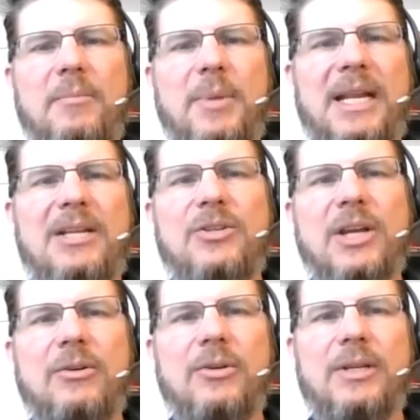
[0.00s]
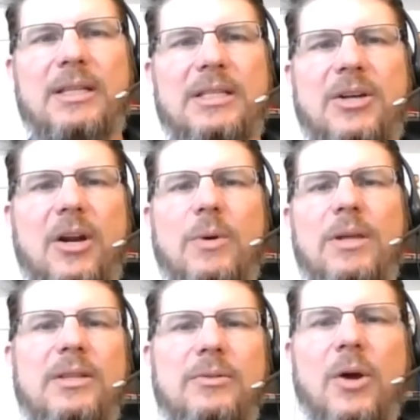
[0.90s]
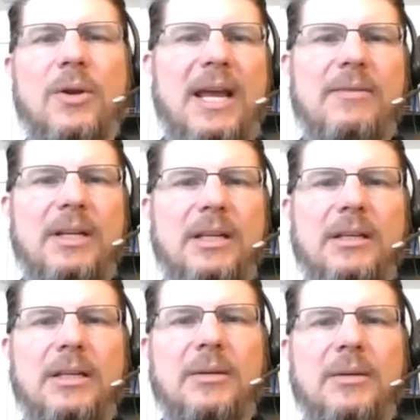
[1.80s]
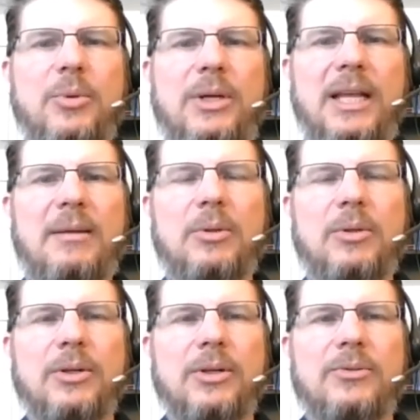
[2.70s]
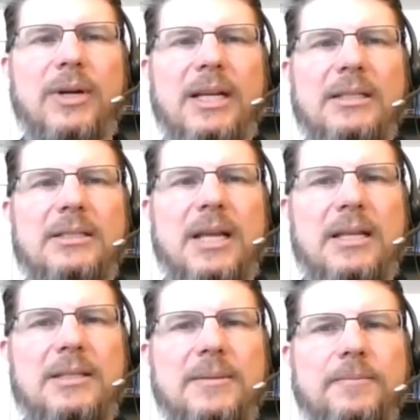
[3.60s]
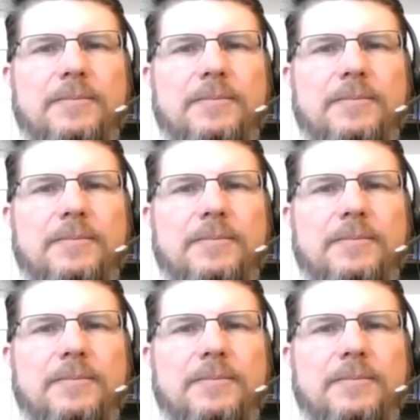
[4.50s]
in general, to start with, you don't have any pre-labeled or training sets.